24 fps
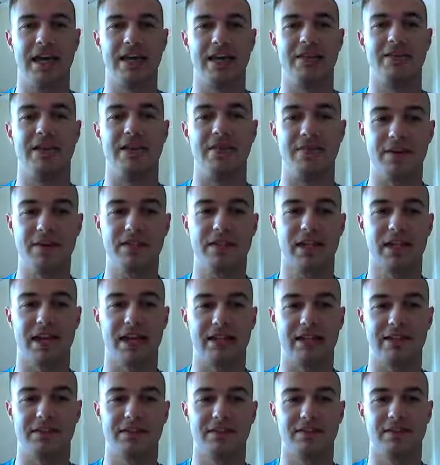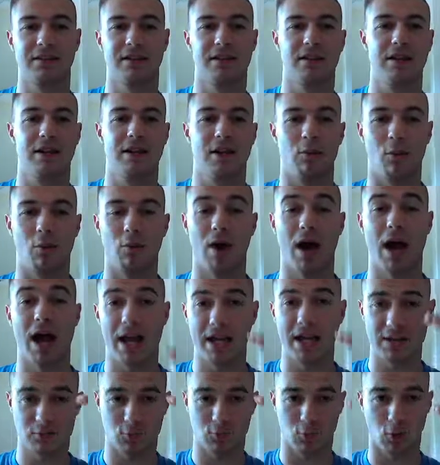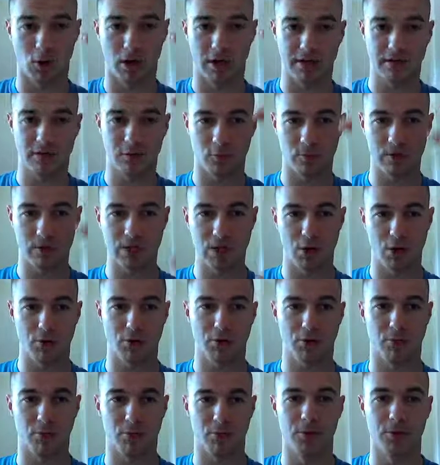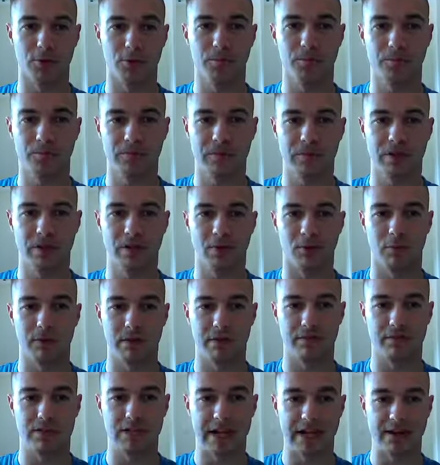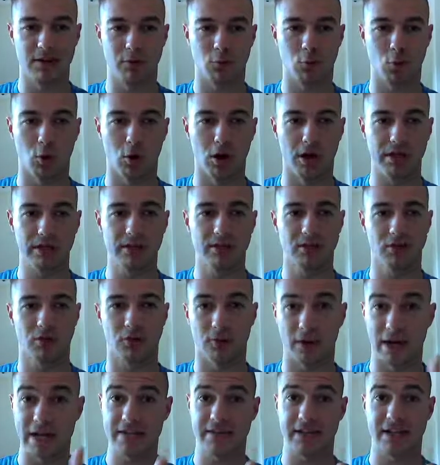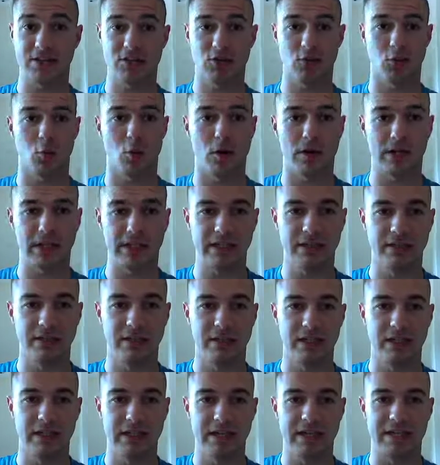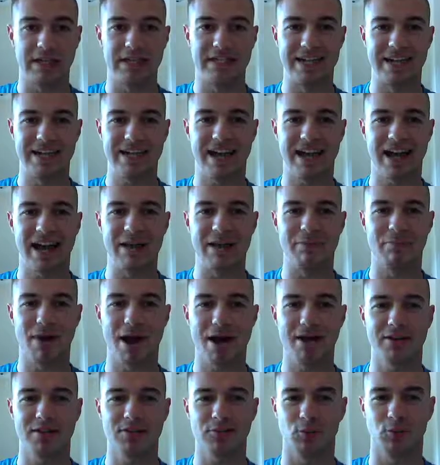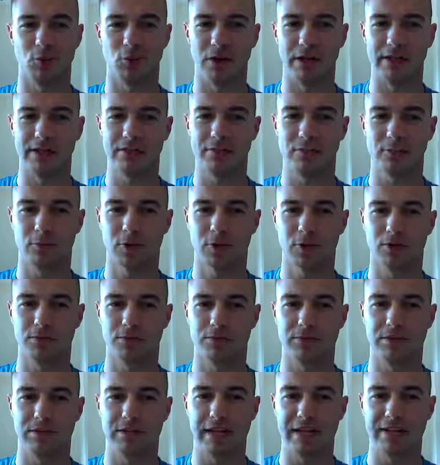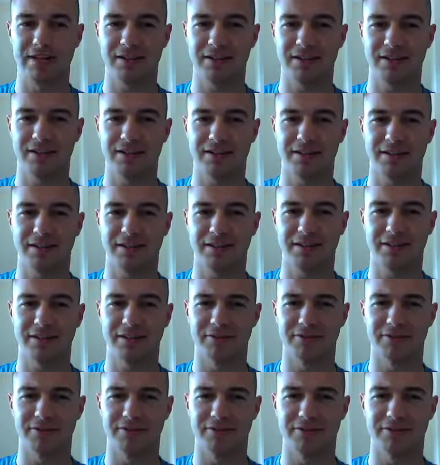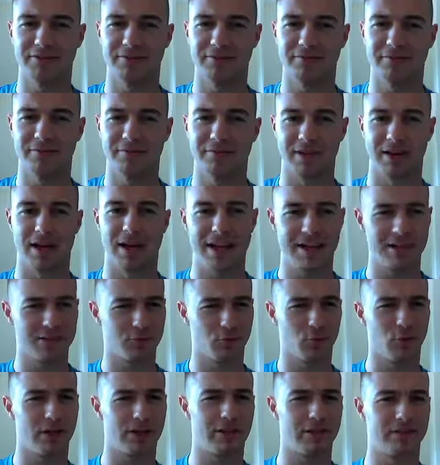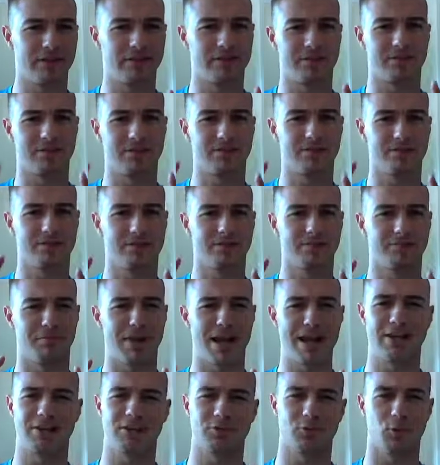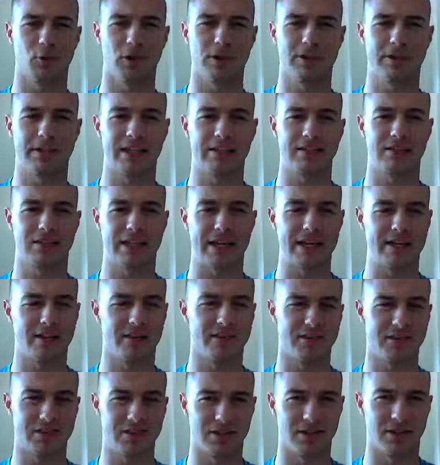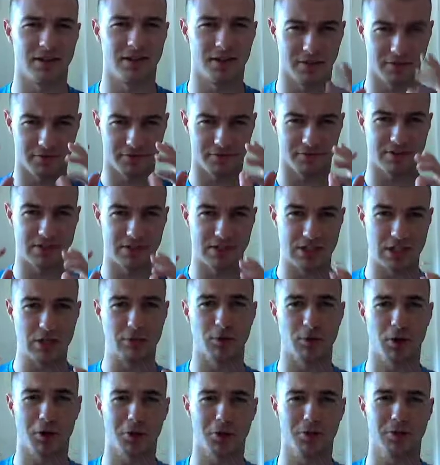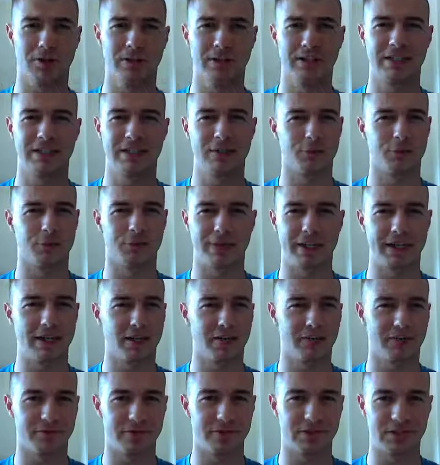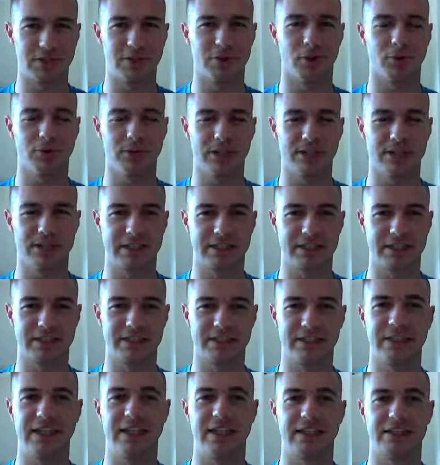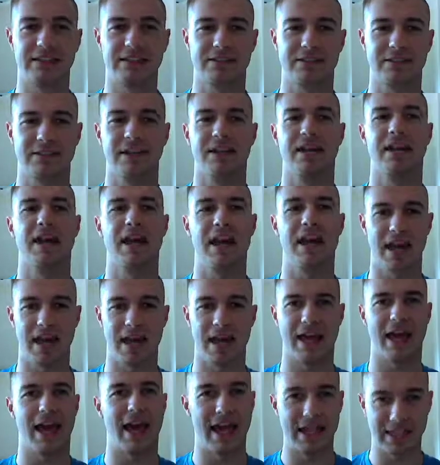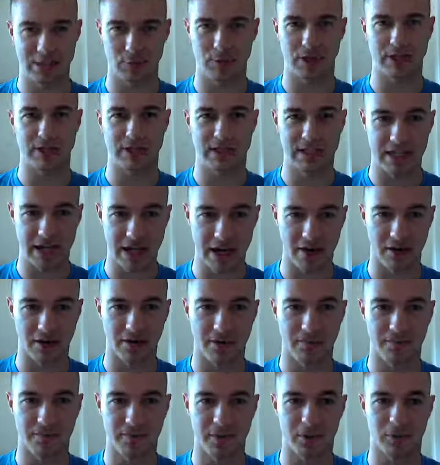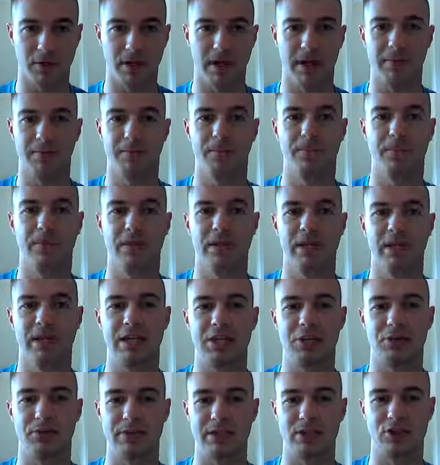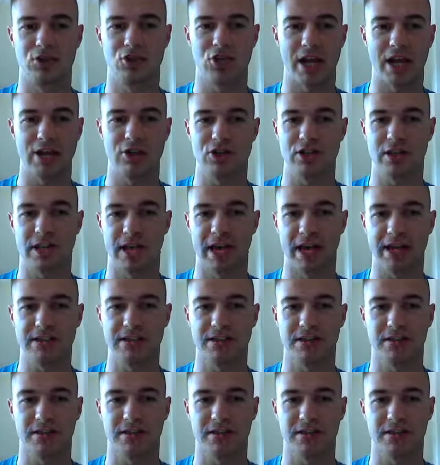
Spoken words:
In this case, when I is 1, we go through, we have data 1, great, that's 20. Data I minus 1, well, data of I is 1 minus 1, that's data of 0. Well, data of 0 doesn't exist, hence we get the error, okay? You'll need to change that,